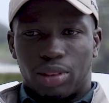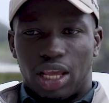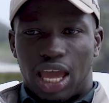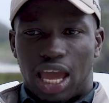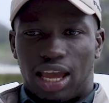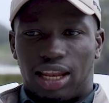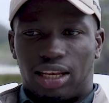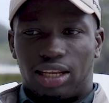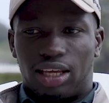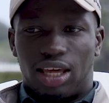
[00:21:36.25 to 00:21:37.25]

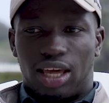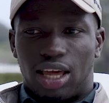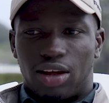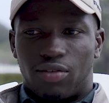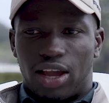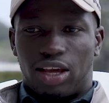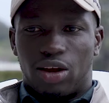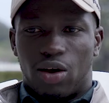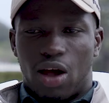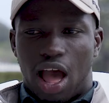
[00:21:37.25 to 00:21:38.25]
and
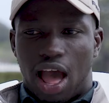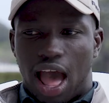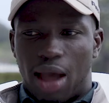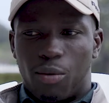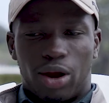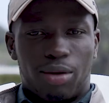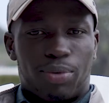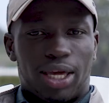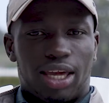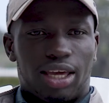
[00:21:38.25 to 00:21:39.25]
I want to
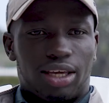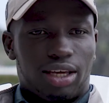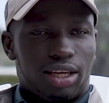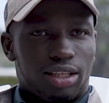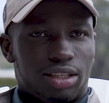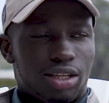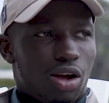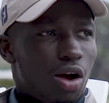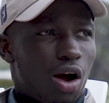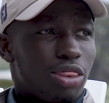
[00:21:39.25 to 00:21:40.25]
be
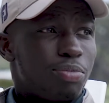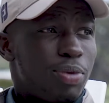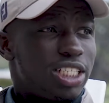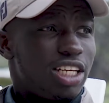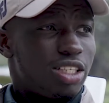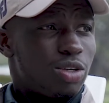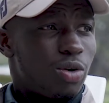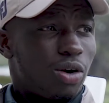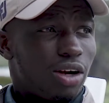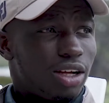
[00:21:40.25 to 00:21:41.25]
on the PGA
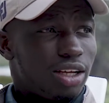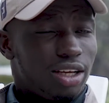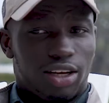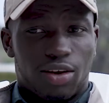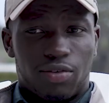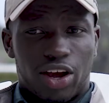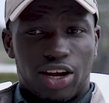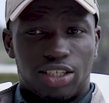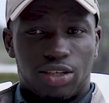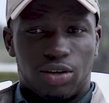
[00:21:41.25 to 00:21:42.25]
Tour,
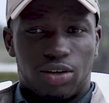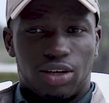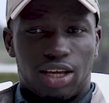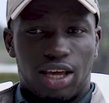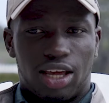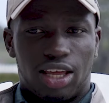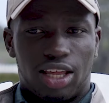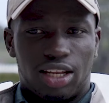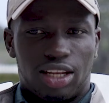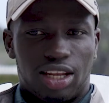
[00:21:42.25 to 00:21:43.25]
very soon,
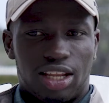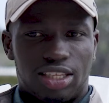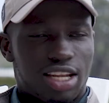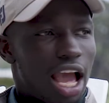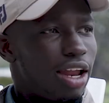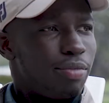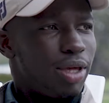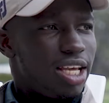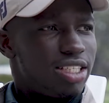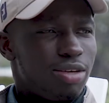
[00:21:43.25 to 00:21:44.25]
and it's not going to be
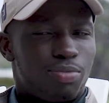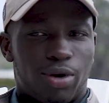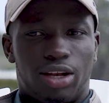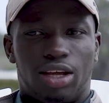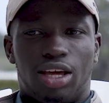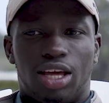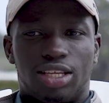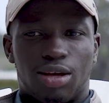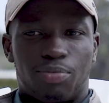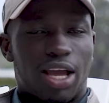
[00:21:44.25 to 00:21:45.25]
easy, but
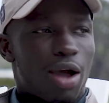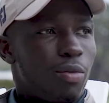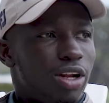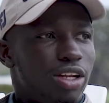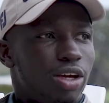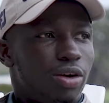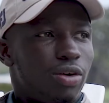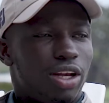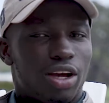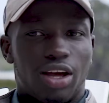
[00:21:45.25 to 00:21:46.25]
something I want to do,
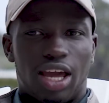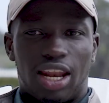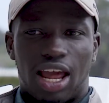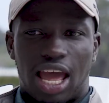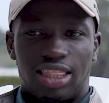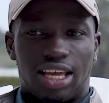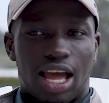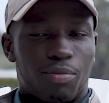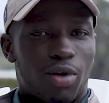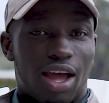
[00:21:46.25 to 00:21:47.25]
and I think
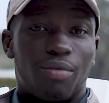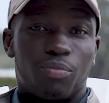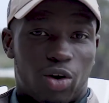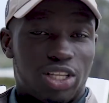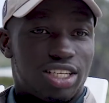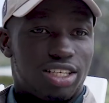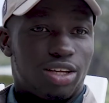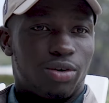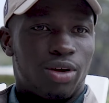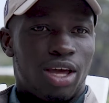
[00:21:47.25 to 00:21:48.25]
I'm going to
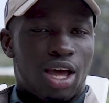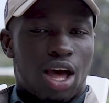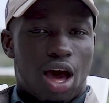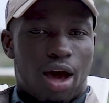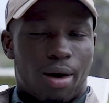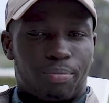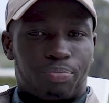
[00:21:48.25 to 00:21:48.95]
do, I